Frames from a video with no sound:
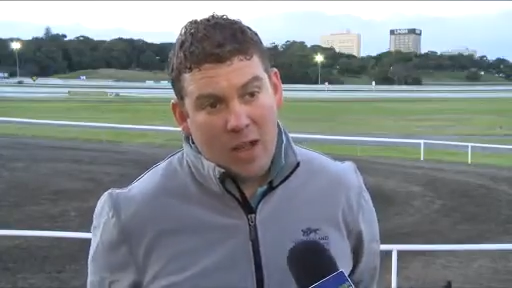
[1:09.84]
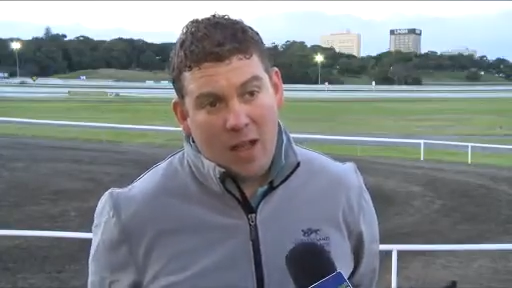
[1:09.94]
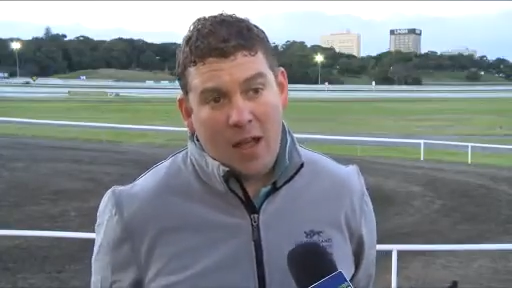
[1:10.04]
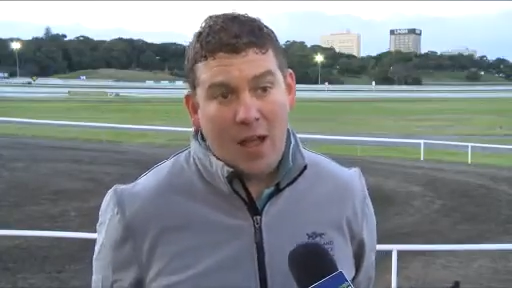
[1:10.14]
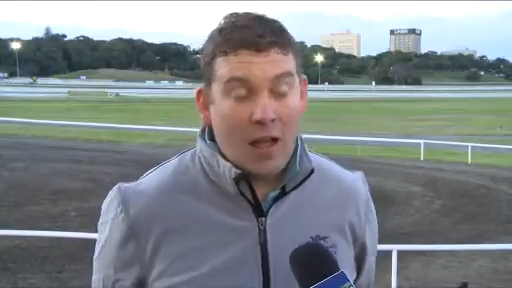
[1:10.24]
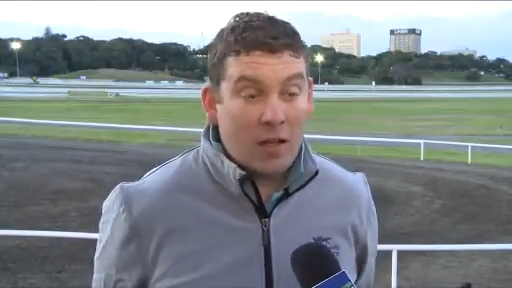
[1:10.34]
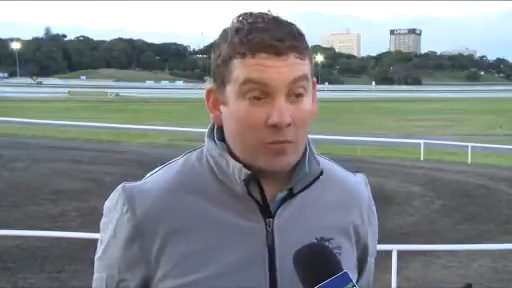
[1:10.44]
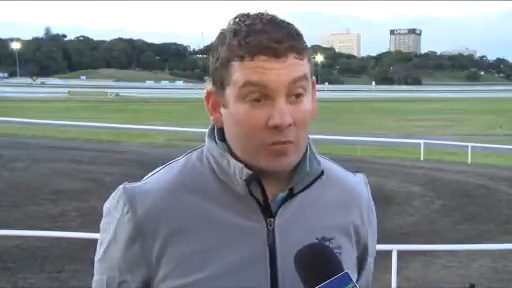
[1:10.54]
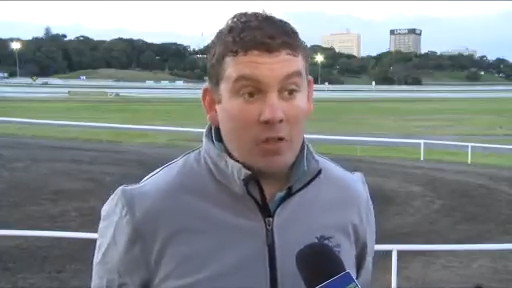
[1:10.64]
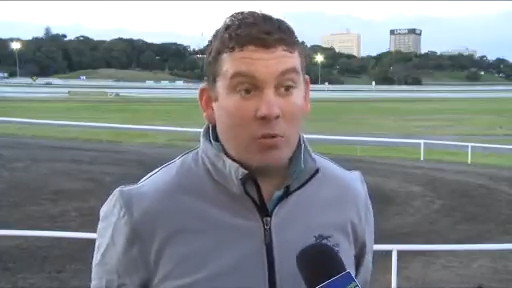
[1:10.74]
Uh,
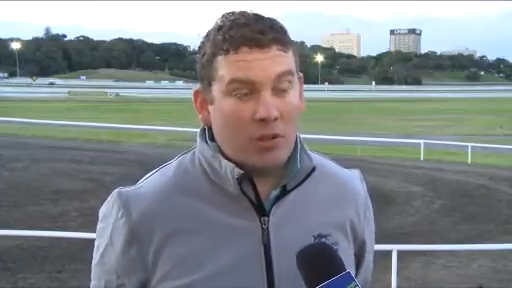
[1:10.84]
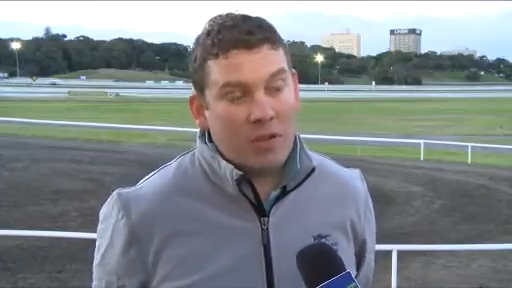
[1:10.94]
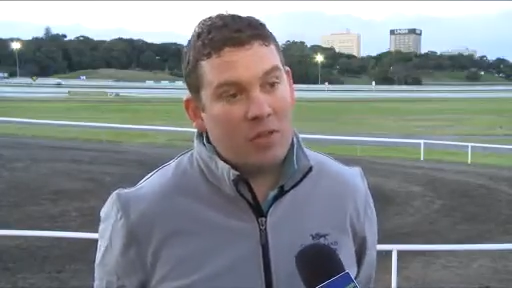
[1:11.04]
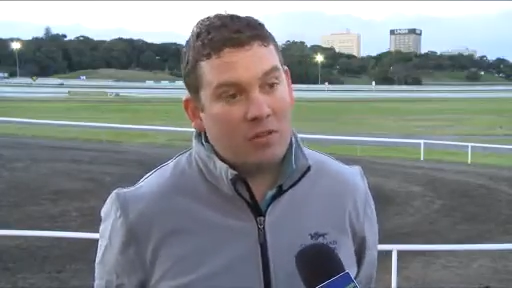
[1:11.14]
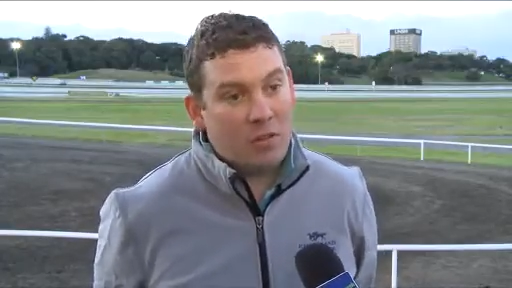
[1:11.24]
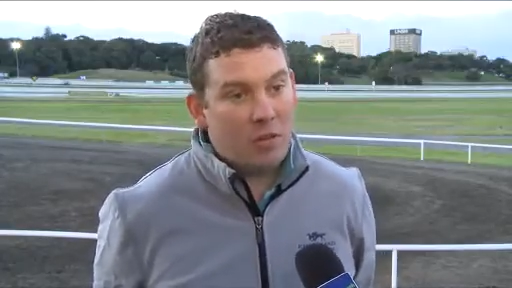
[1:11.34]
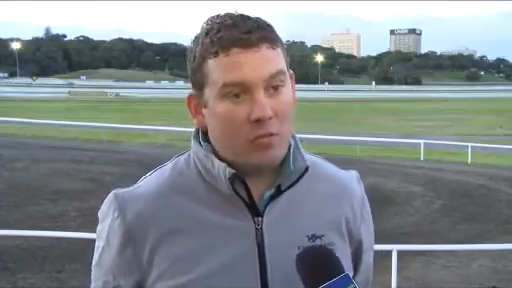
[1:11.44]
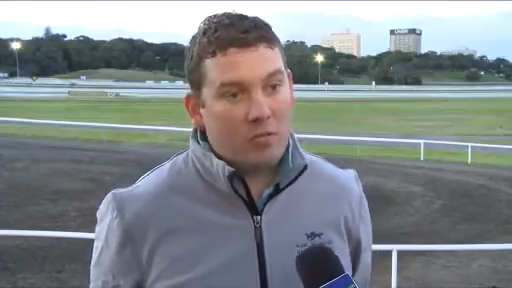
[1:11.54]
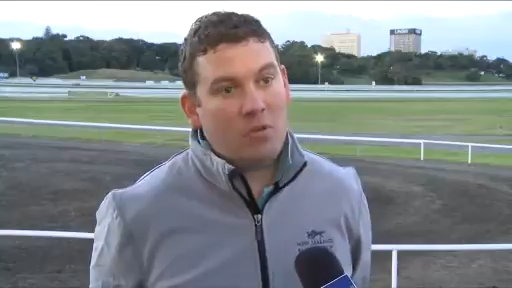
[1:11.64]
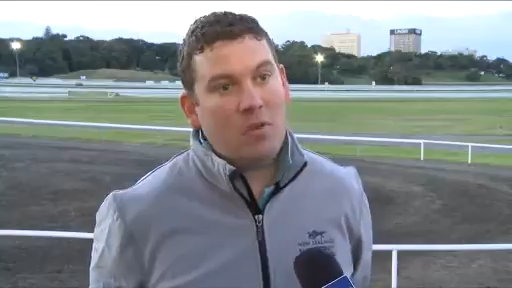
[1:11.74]
yeah, well, it has. You know,
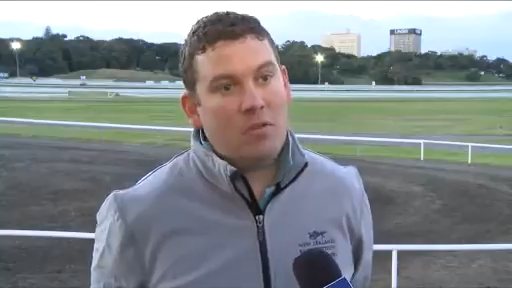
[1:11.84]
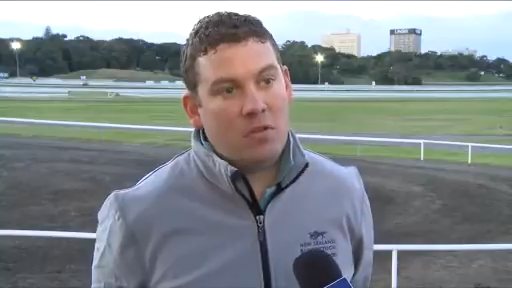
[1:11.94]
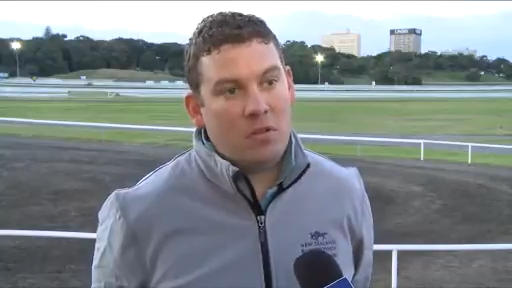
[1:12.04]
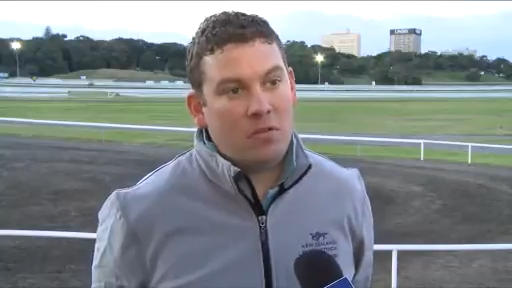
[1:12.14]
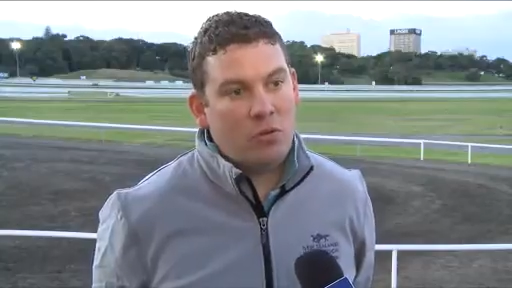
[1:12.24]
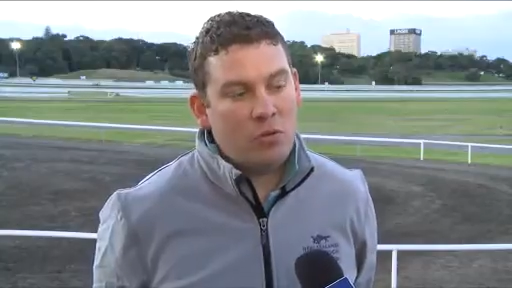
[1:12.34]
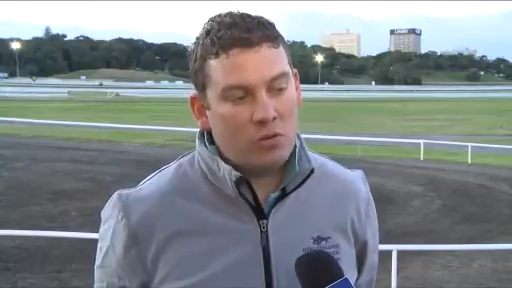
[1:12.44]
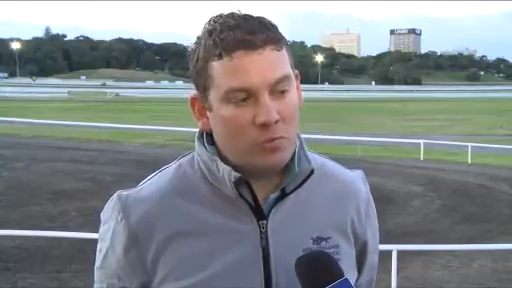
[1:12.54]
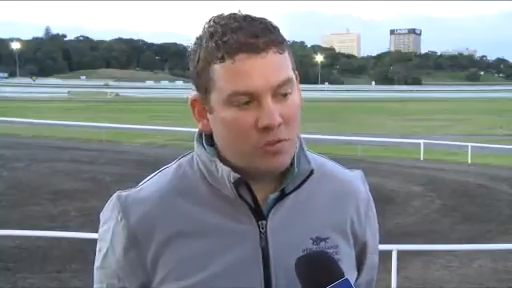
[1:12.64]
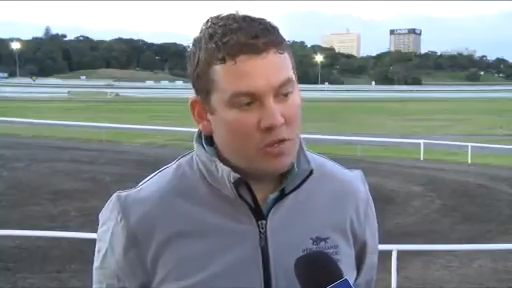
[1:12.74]
in, in the
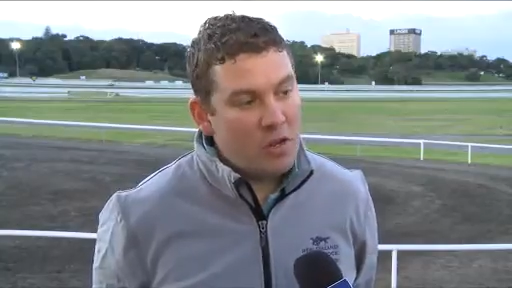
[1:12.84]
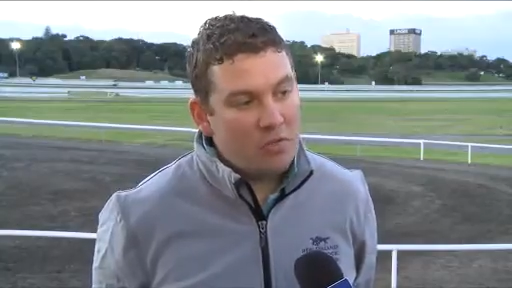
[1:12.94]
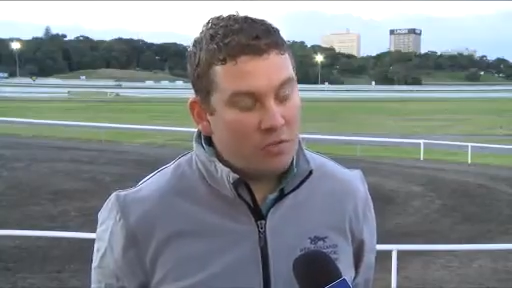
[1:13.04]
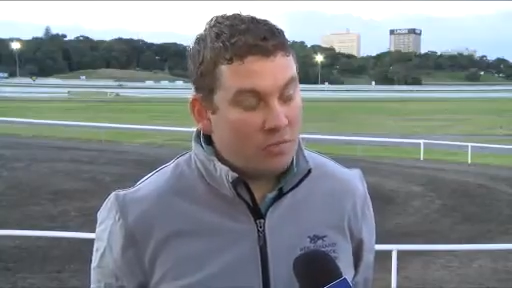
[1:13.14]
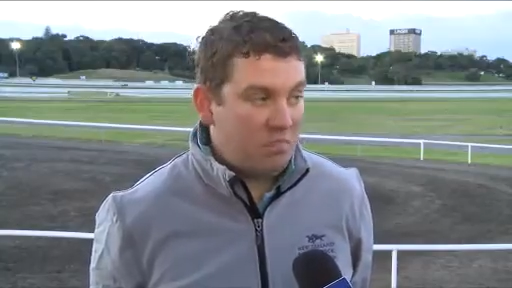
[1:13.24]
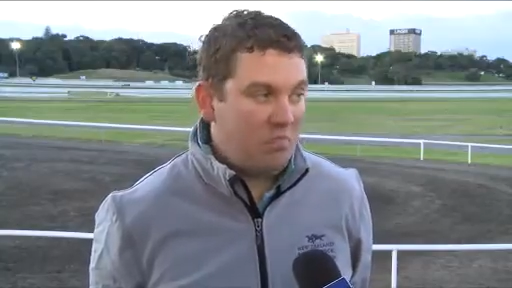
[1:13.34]
horse himself,